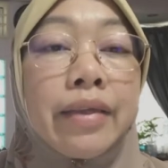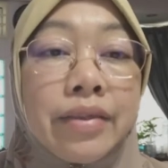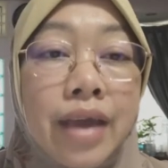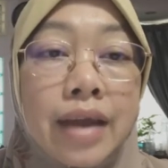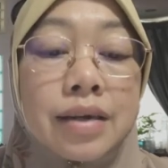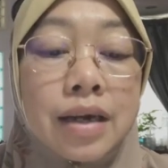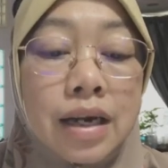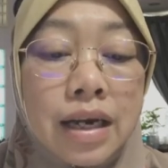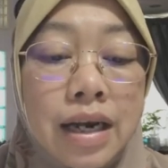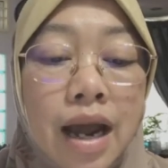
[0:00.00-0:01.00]
that
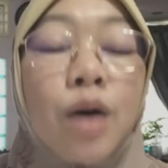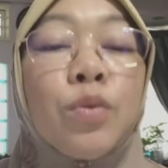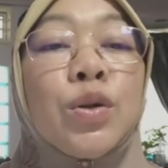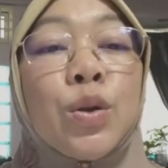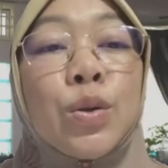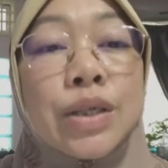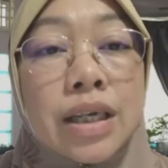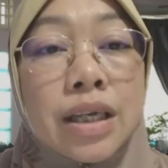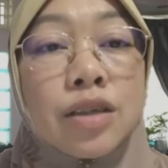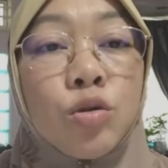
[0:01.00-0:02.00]
allow
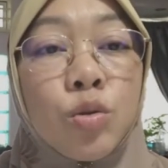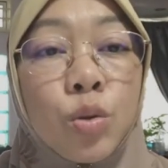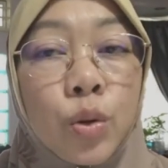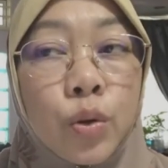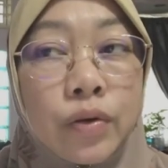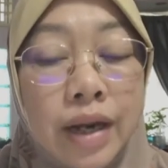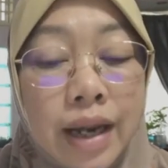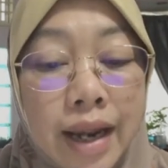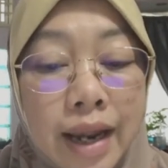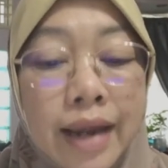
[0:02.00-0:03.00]
users to
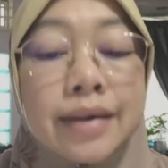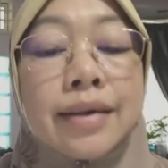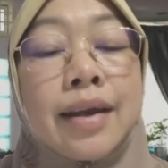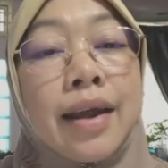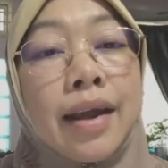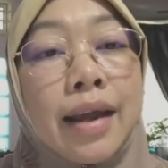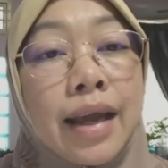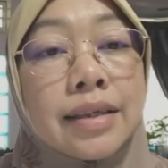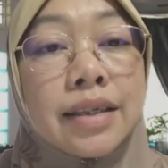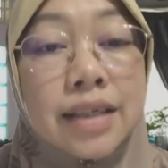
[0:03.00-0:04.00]
create
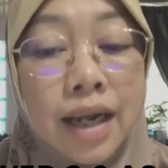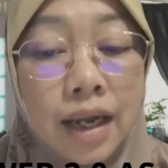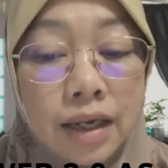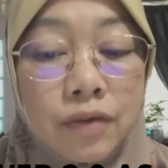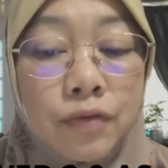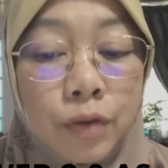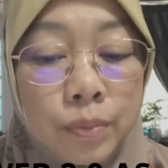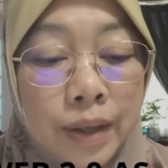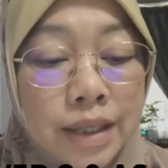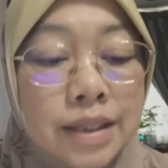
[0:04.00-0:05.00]
and share
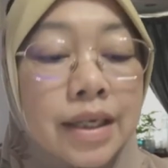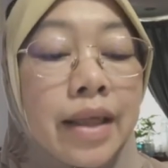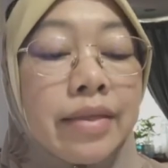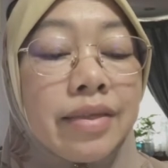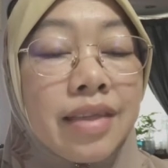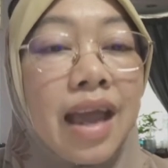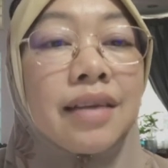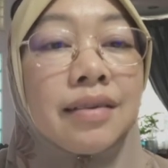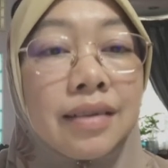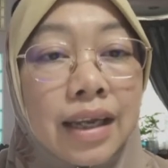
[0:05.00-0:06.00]
information that
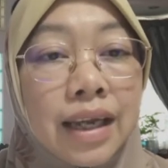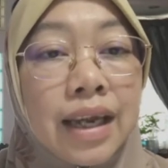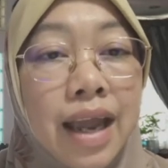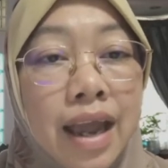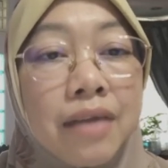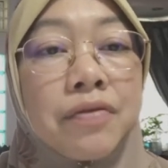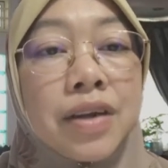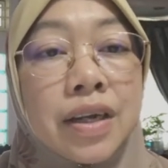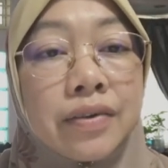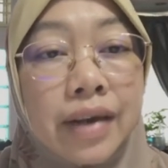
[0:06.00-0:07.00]
they have
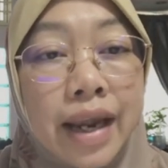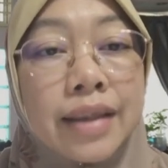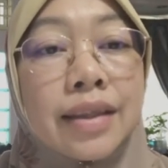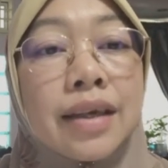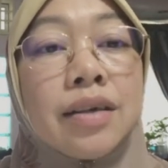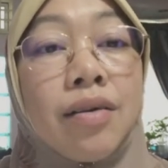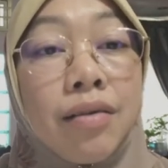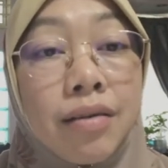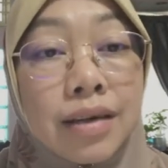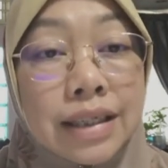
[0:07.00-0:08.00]
created
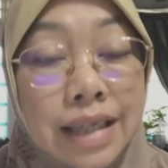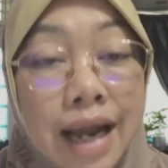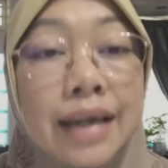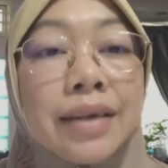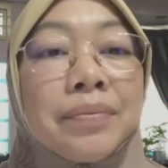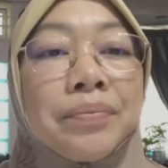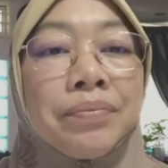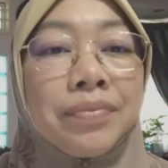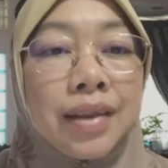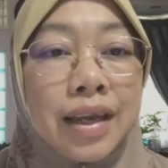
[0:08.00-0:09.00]
online,
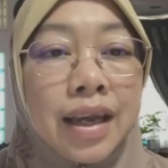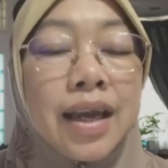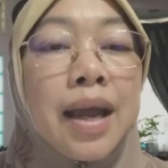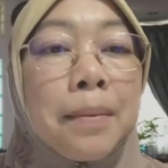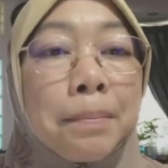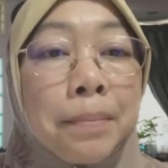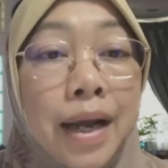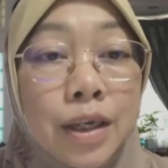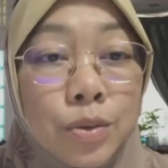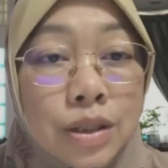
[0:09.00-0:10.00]
okay,
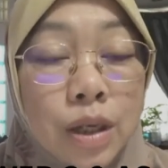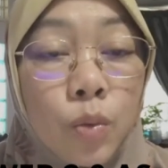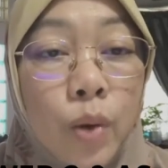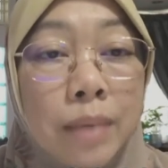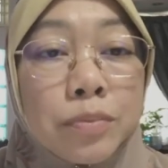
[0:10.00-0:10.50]
by using Web